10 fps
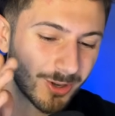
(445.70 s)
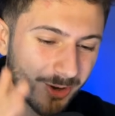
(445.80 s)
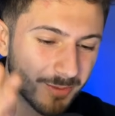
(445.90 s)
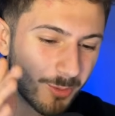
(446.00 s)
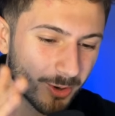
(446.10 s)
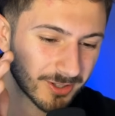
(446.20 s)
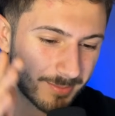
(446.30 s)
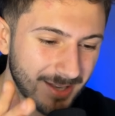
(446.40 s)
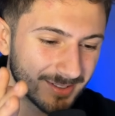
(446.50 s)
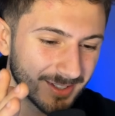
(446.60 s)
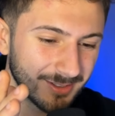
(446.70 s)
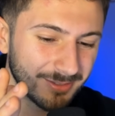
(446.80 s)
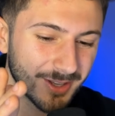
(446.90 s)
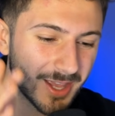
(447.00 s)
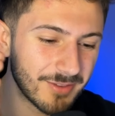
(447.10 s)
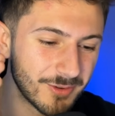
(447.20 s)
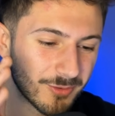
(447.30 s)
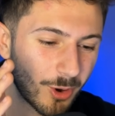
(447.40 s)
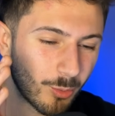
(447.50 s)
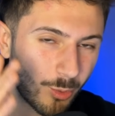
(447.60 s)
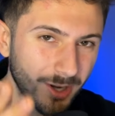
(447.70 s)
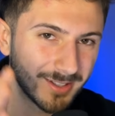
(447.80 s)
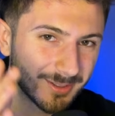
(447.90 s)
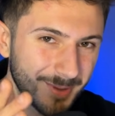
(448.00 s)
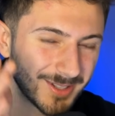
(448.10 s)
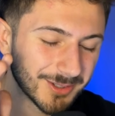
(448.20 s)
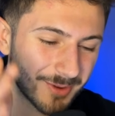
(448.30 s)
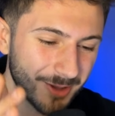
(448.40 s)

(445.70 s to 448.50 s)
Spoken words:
look more expensive if you've got white space around